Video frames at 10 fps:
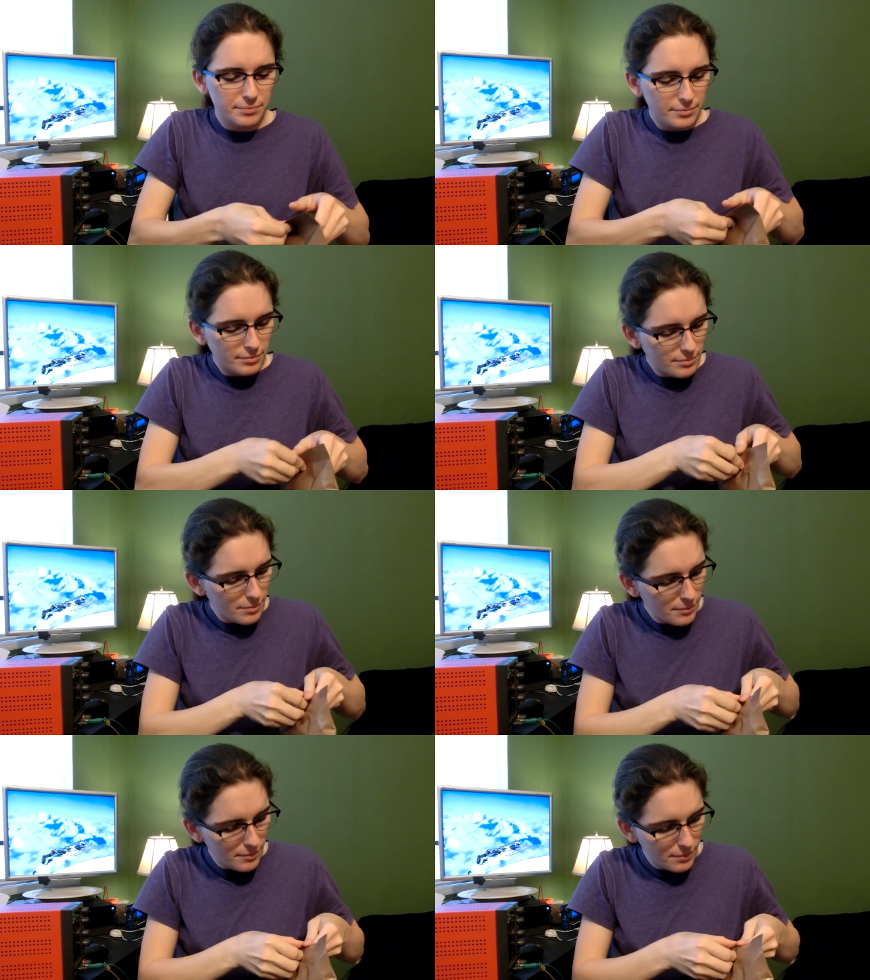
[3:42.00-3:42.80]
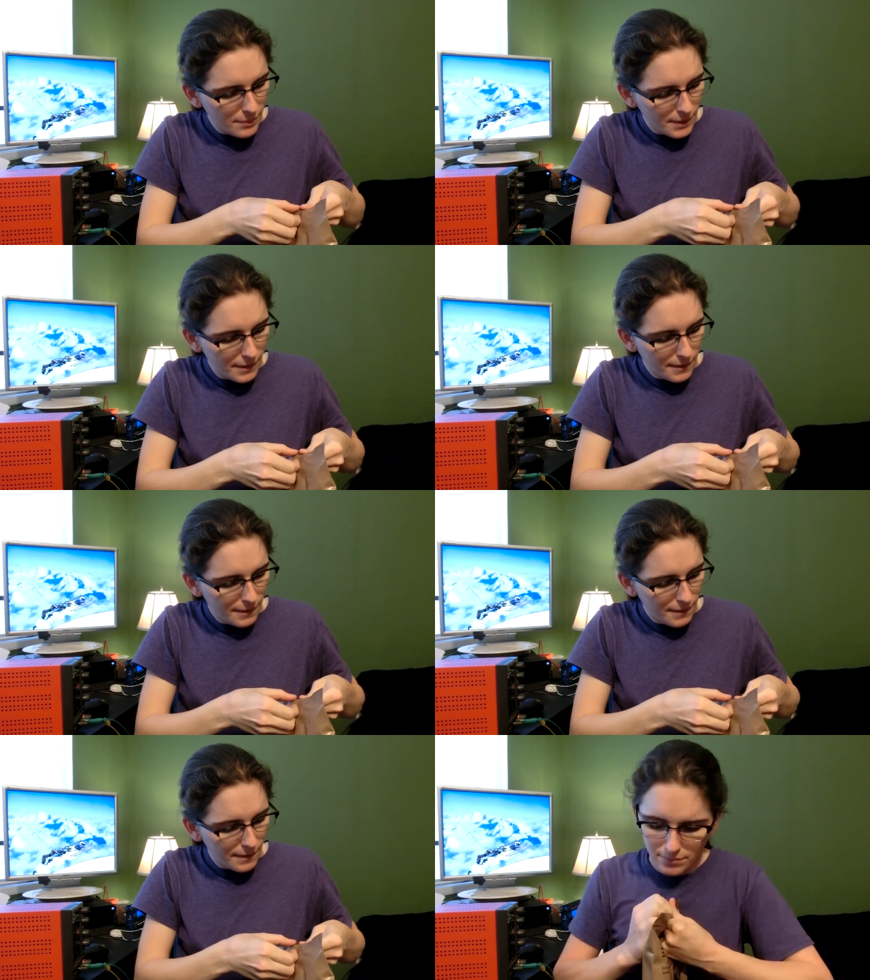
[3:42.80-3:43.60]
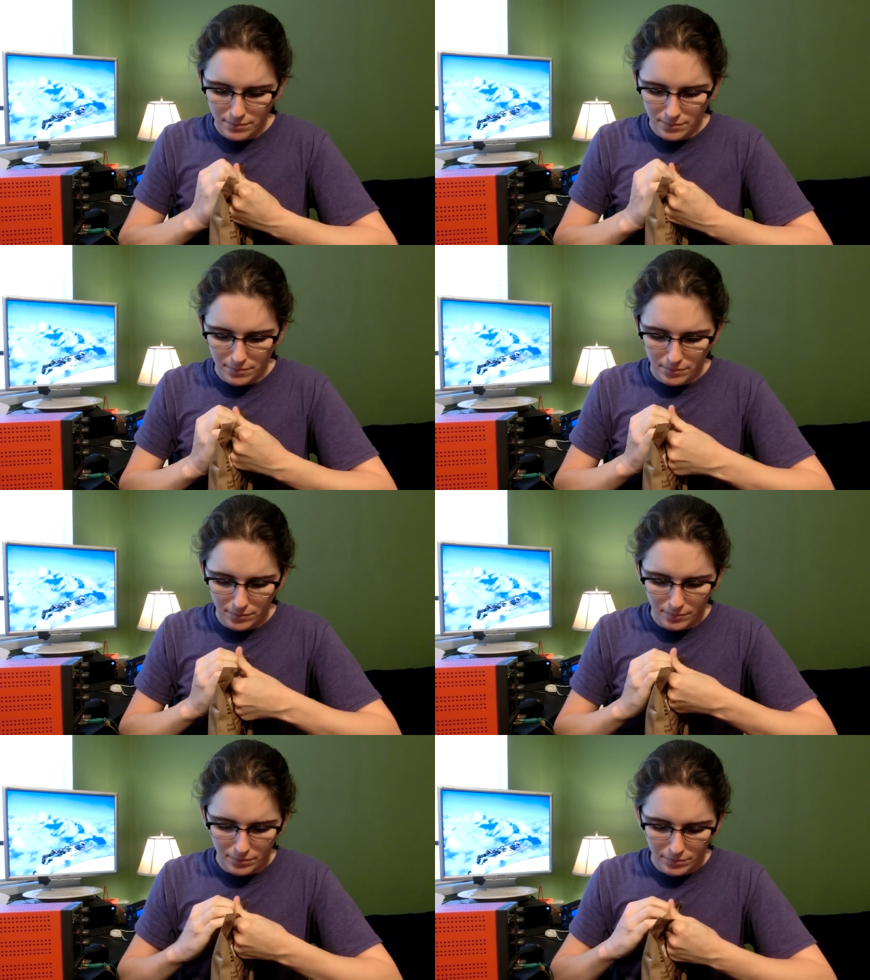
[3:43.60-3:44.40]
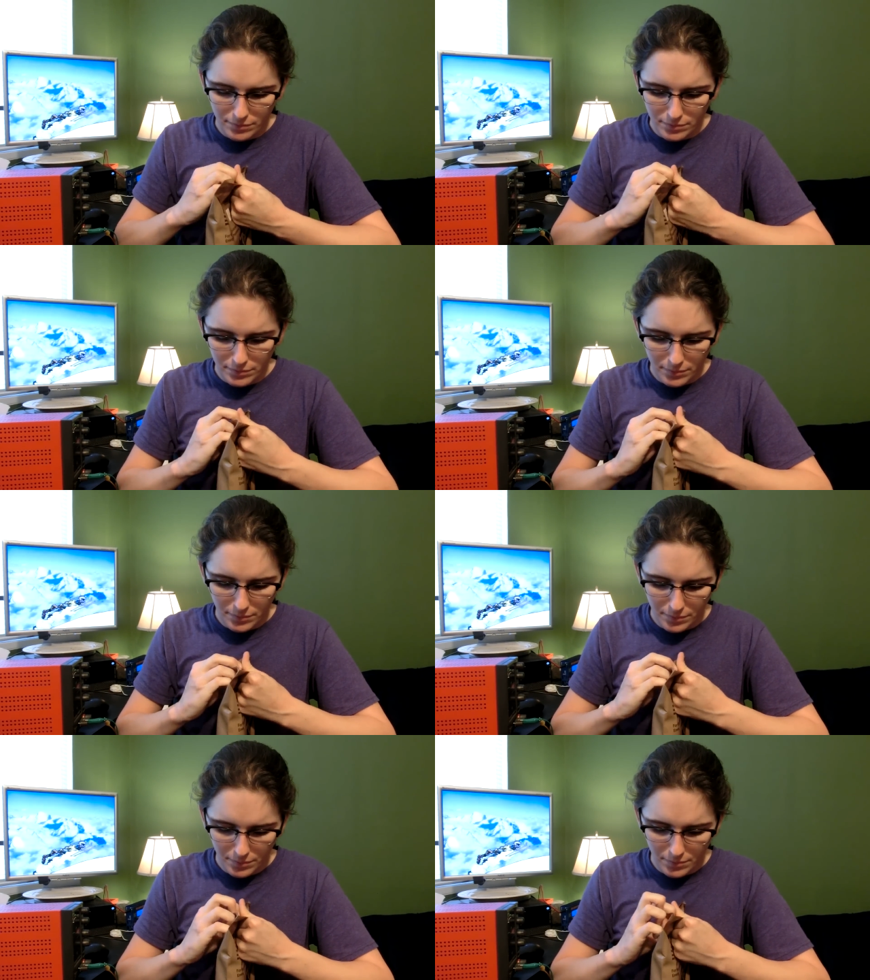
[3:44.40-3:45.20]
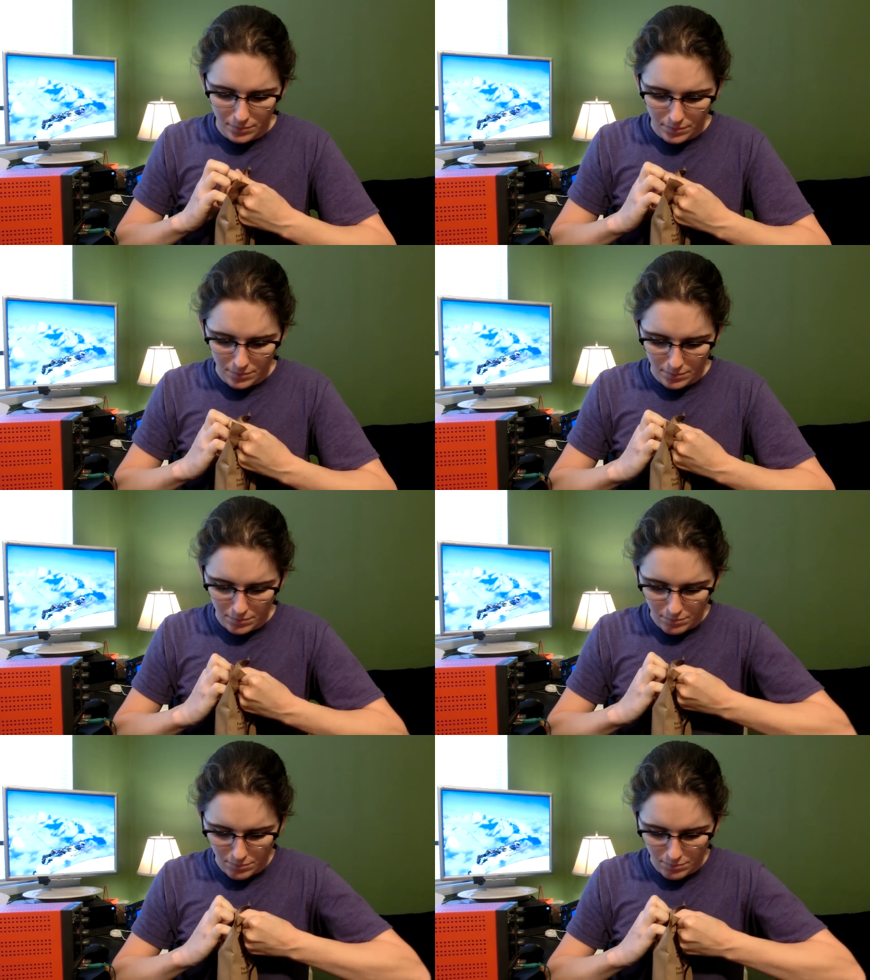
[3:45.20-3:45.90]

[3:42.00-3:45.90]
Nobody speaks.